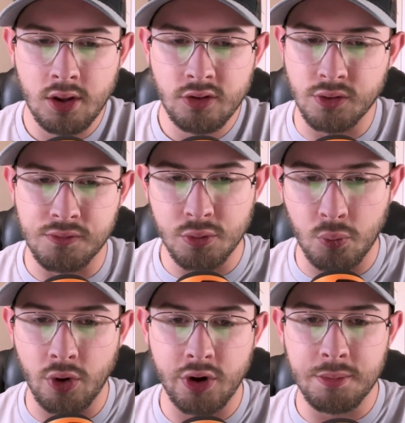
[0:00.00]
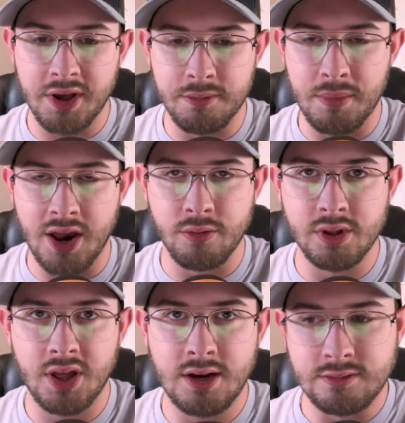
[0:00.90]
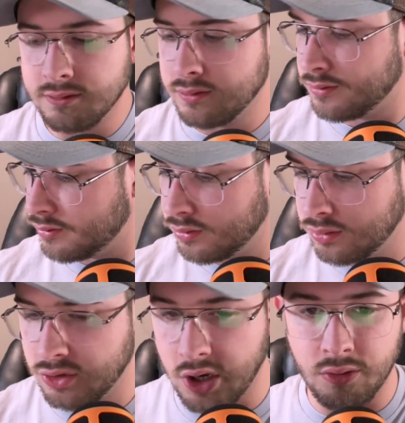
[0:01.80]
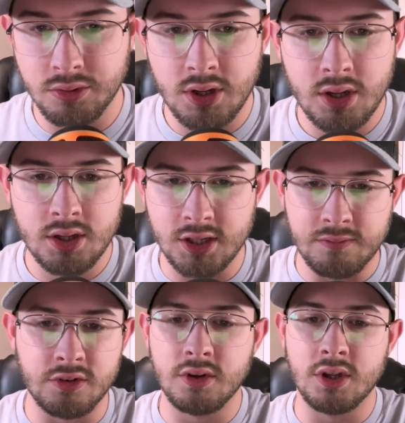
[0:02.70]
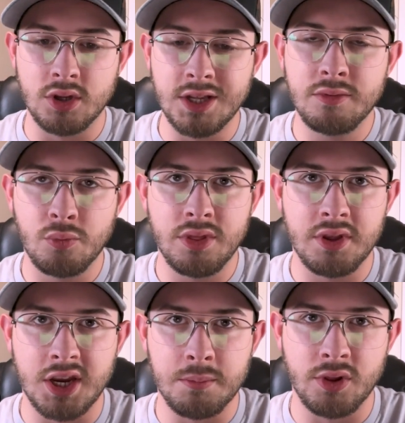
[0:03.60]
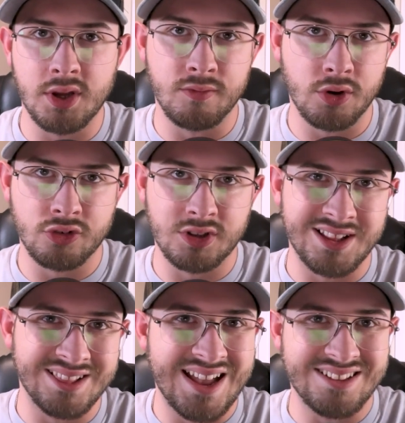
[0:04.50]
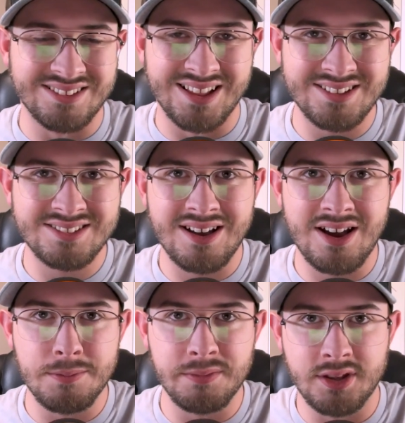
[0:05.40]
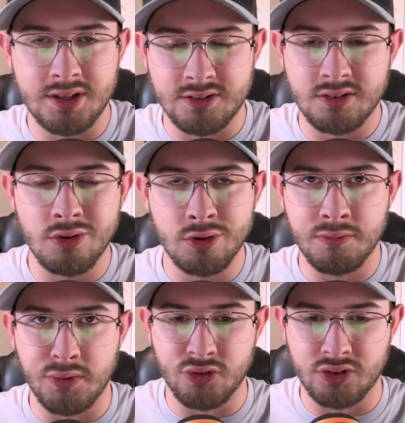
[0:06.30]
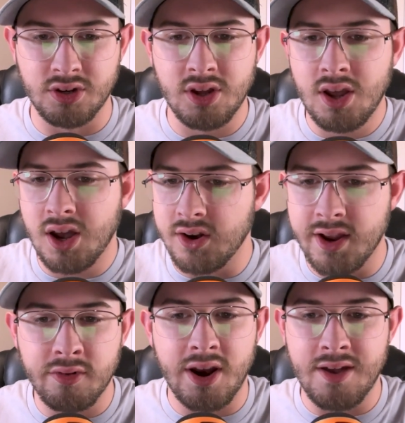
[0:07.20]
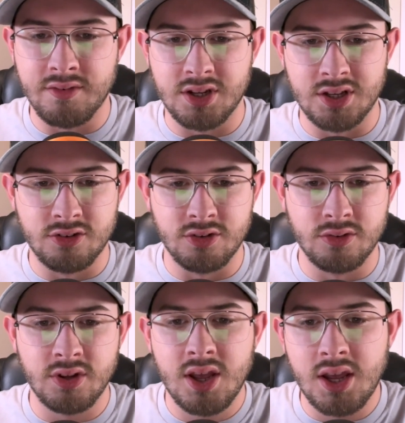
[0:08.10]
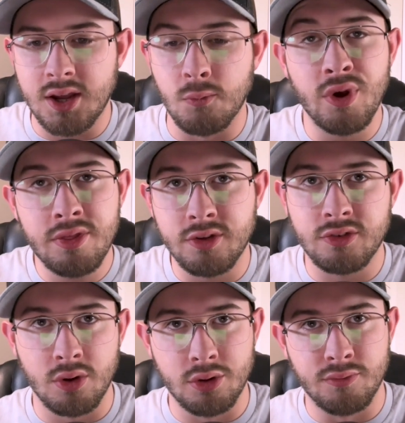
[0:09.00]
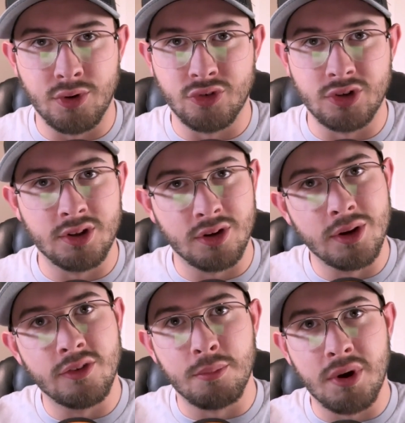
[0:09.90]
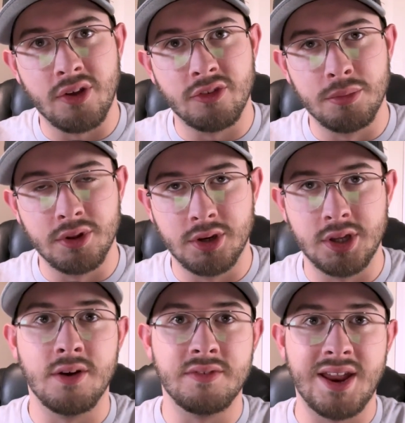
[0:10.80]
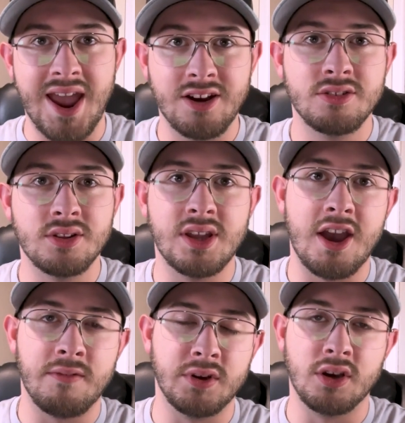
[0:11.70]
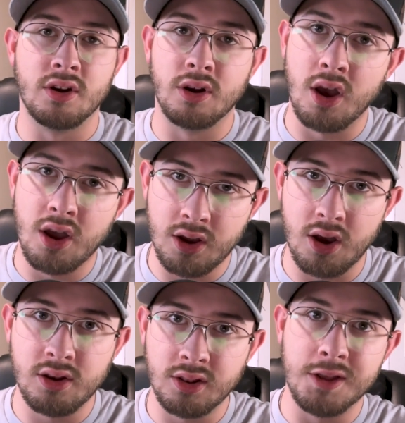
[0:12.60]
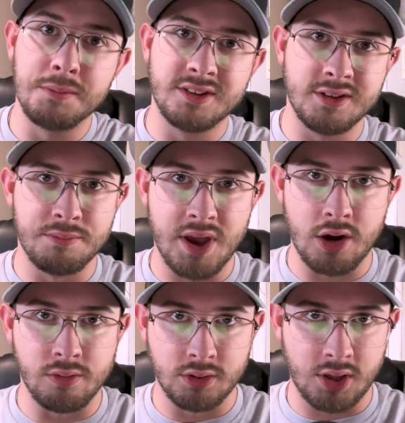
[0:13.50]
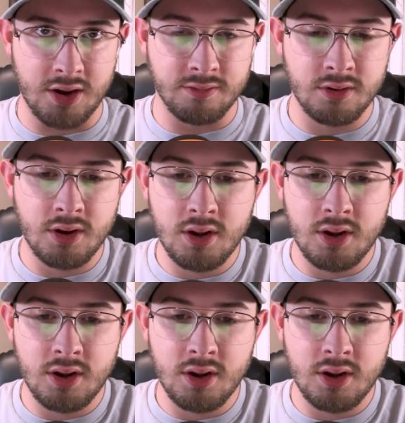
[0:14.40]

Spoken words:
So if you're worried about the battery life, don't. Even with an AMOLED version that lasts less time than the solar version, I never have any issues. And with the solar version, there is the possibility of it actually having an unlimited battery life.